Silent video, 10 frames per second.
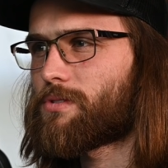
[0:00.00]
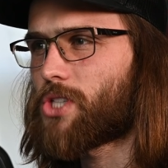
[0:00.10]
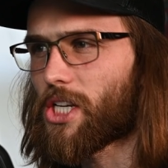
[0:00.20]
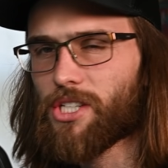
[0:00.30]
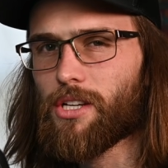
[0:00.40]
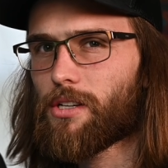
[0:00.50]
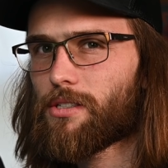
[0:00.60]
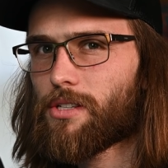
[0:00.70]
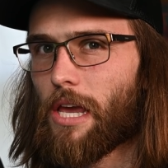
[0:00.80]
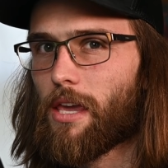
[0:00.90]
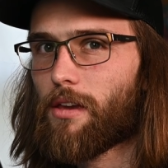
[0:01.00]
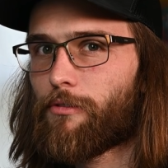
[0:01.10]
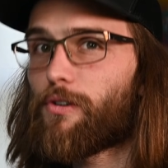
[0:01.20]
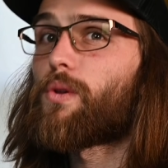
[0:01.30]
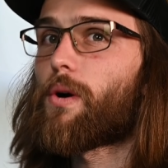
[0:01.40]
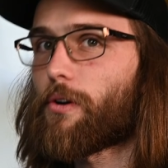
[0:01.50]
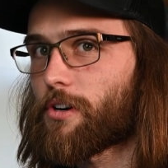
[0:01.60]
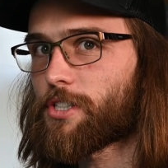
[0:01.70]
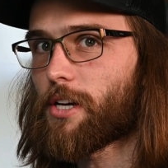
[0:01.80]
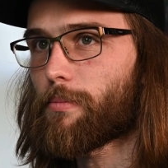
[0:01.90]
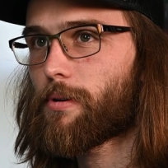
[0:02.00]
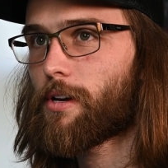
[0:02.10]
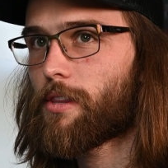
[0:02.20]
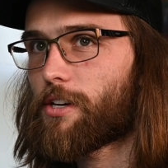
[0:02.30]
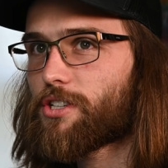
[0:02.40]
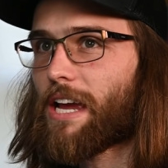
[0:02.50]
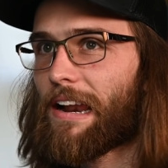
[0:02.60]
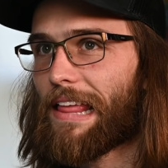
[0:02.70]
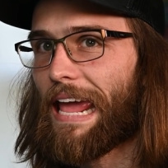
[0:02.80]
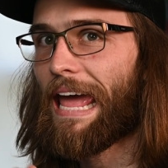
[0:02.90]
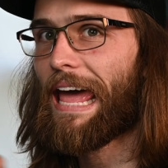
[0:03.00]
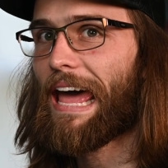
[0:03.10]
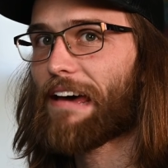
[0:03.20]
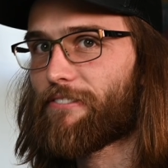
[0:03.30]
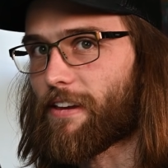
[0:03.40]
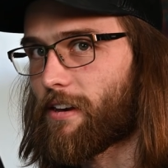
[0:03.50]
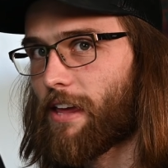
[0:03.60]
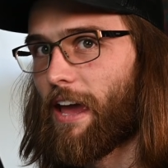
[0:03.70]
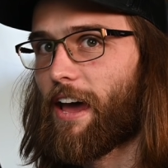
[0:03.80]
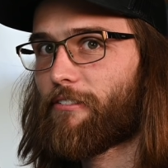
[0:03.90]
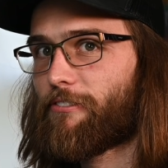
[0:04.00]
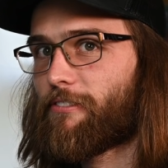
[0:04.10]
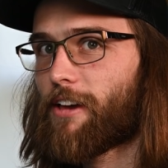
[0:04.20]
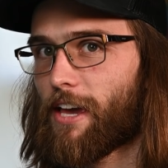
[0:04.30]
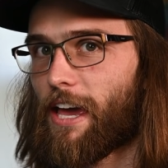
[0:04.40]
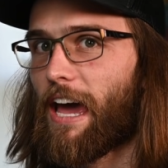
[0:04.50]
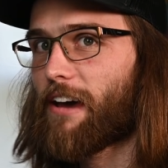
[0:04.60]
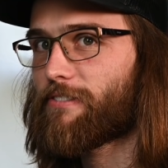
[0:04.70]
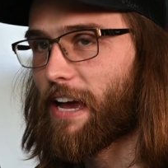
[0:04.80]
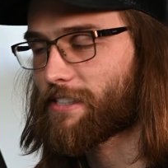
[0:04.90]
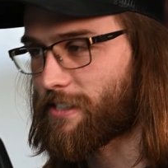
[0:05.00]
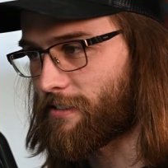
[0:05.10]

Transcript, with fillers: doesn't take full ownership. They just kind of like half it, half half-ass it.